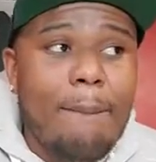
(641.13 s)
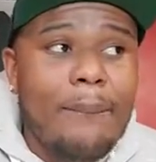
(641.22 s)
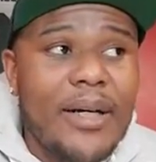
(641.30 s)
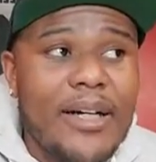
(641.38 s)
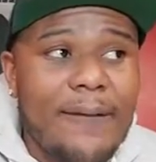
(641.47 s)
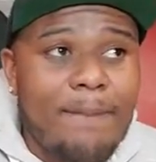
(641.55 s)

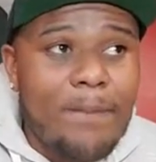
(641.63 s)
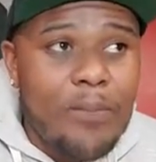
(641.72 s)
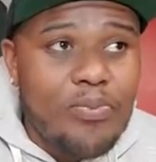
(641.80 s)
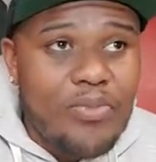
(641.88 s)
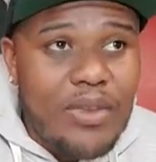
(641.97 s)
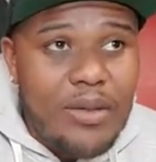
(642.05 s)

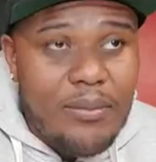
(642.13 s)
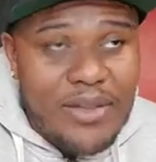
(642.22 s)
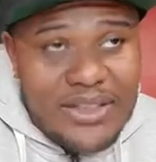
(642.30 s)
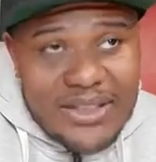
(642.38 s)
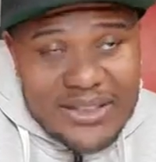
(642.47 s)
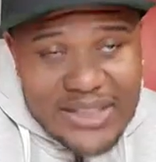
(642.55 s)
But
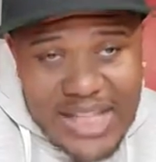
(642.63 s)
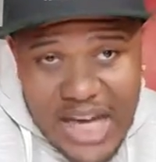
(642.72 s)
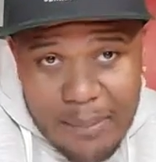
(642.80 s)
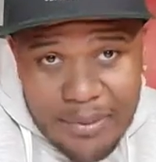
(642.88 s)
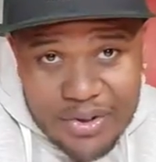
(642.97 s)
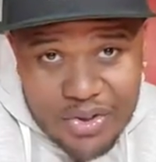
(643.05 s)
since the
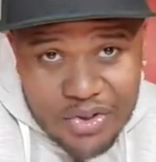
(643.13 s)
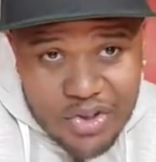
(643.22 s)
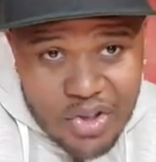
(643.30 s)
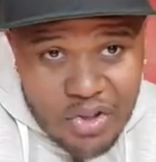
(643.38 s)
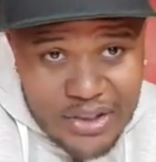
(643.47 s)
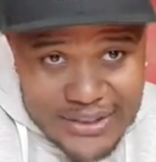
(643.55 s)
Cowboys took
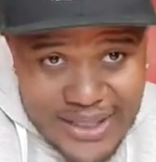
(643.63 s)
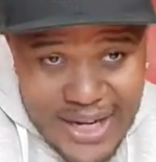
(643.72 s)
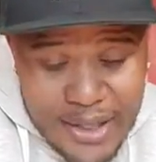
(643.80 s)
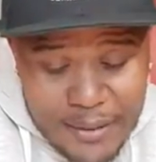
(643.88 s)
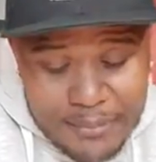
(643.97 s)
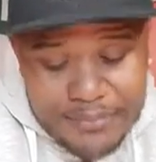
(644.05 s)
so long to
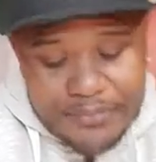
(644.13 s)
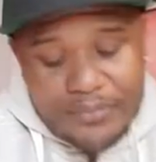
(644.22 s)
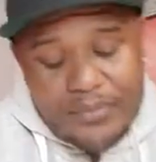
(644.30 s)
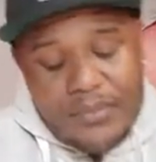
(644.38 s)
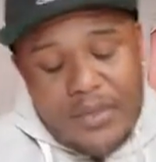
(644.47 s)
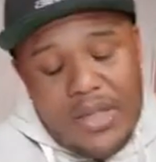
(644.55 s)
sign him,
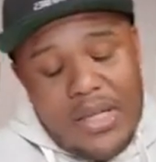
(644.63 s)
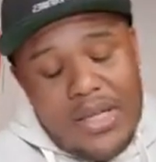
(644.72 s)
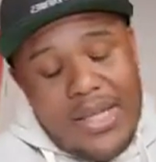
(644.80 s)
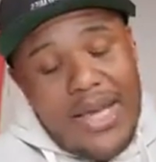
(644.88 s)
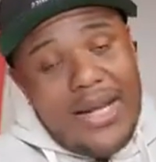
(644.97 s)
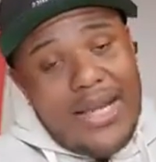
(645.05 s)

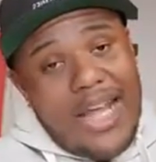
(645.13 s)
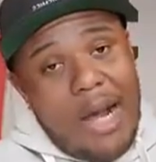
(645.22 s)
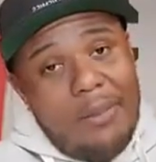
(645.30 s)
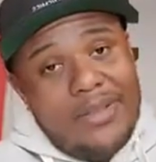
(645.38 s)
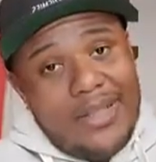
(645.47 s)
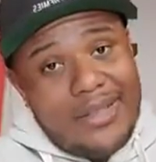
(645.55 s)
now the
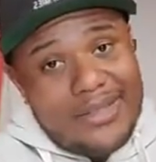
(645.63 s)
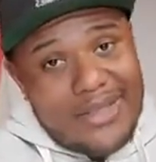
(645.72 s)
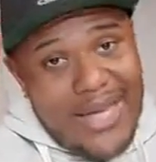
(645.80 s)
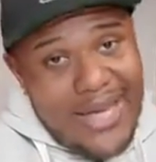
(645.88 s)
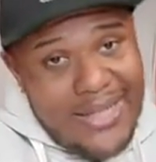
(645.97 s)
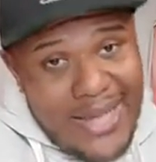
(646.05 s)
Cowboys have to
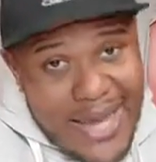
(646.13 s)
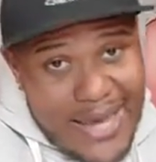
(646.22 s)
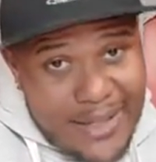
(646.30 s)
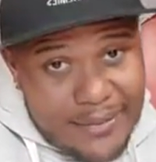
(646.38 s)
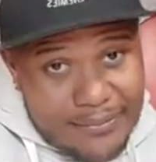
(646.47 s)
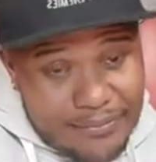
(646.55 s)
sign
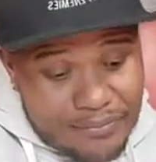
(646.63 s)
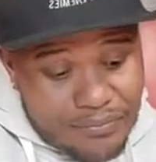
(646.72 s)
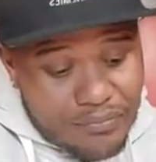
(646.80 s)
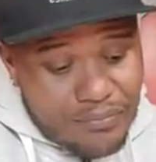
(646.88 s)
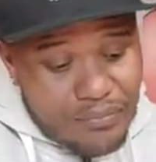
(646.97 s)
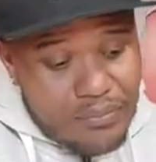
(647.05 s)
Dak.
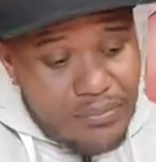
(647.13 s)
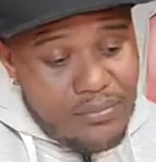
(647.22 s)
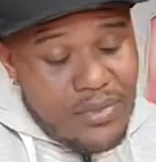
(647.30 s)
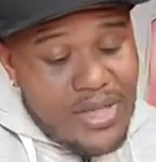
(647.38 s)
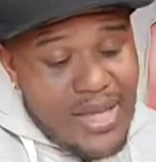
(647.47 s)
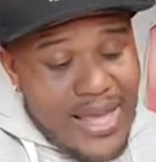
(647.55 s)

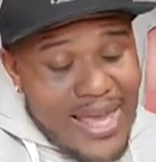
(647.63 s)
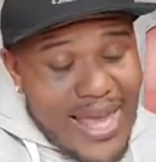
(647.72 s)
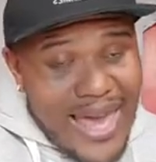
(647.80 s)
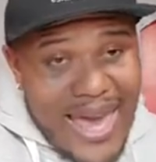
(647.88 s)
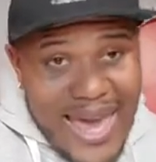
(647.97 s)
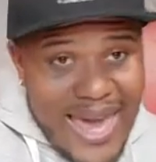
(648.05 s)

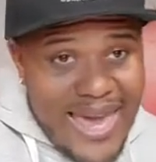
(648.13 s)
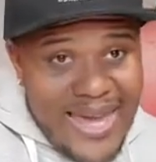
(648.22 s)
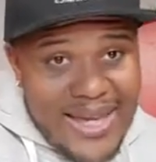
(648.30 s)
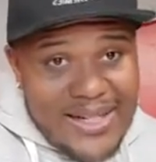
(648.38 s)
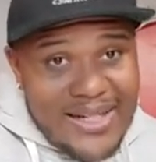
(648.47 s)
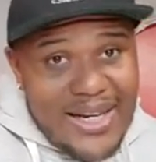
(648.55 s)

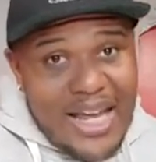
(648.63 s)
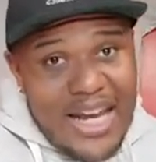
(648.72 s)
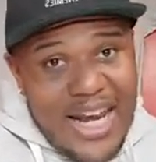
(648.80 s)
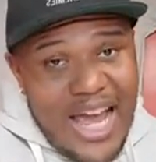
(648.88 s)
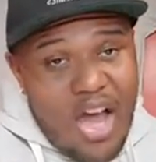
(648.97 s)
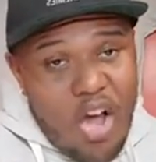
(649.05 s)
And
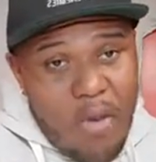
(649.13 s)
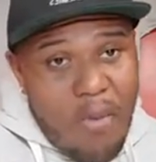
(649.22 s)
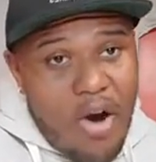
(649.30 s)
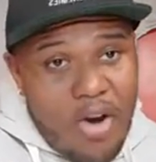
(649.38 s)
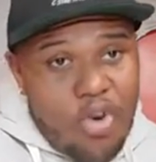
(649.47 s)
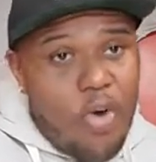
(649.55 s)
now
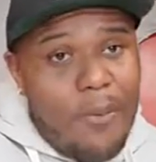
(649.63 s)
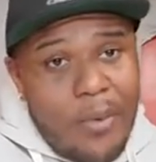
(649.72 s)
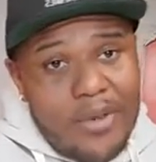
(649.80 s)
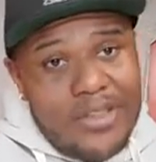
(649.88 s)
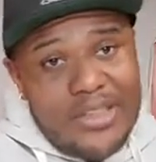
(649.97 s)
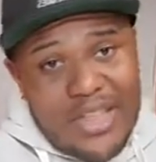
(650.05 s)
Amari Cooper
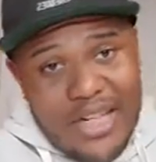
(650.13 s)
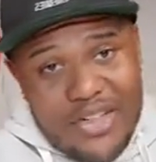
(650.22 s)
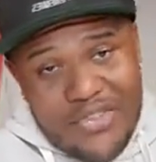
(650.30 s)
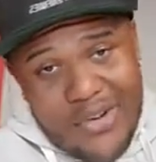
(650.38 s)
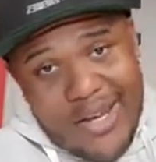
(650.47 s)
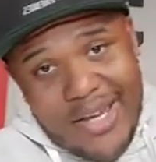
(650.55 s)
wants his
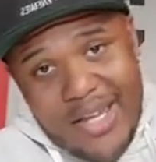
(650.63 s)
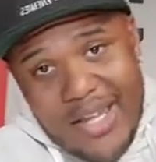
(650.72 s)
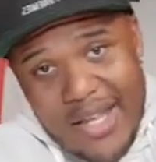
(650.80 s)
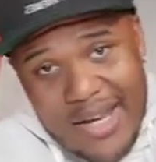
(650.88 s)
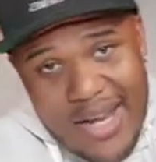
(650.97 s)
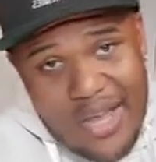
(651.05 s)
contract.
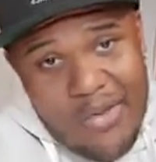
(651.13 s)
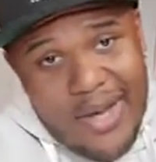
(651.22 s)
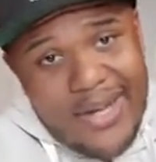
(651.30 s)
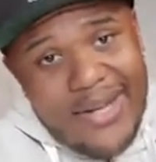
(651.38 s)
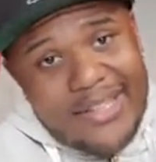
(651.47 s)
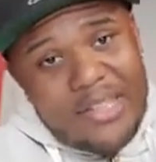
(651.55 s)
Now you
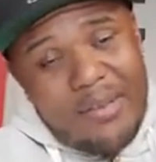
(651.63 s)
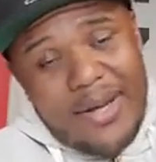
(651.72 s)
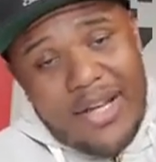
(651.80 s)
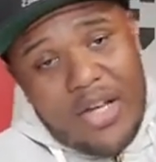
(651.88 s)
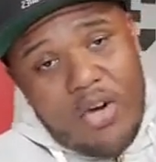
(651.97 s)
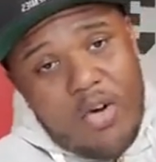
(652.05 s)
got to let
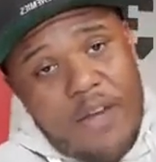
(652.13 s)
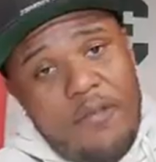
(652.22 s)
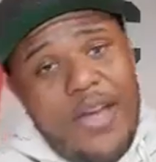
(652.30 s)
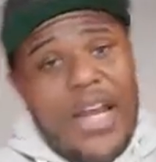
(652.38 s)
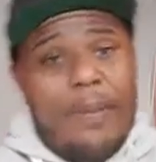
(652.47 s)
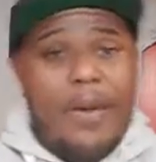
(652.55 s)
somebody go. And if
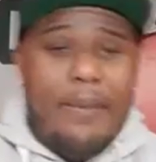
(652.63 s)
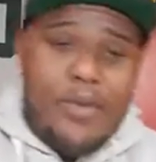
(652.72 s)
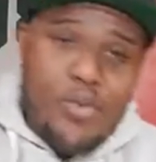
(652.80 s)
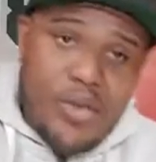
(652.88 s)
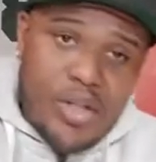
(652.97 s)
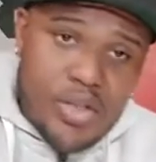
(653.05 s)
you got to pick
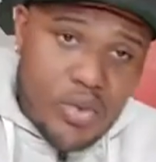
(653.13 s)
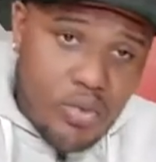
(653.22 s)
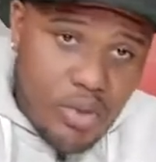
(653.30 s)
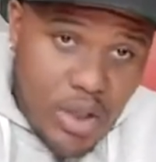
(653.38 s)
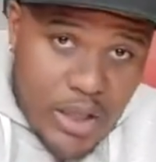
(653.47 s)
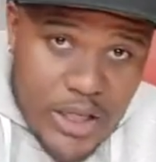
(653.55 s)
between the
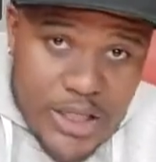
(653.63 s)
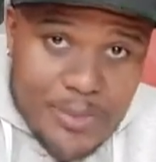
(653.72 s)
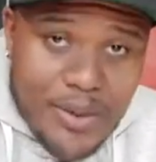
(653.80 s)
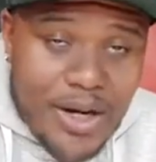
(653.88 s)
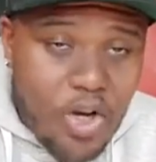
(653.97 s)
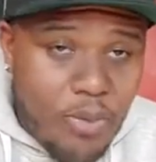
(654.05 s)
two, it's
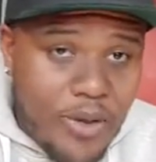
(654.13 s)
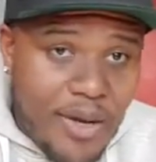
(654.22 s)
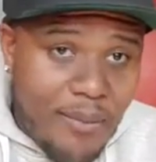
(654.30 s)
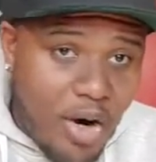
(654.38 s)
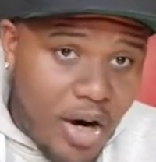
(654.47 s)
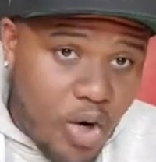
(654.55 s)
probably going to be
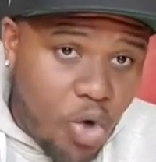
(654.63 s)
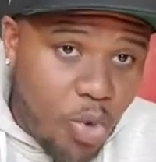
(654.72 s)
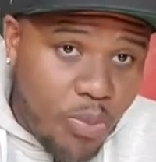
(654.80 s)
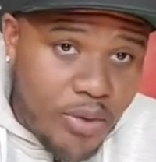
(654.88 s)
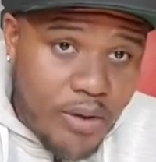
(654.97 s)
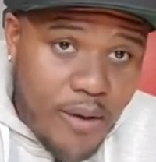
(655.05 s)
Amari
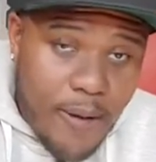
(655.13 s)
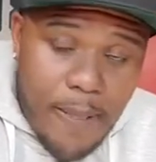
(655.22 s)
Cooper.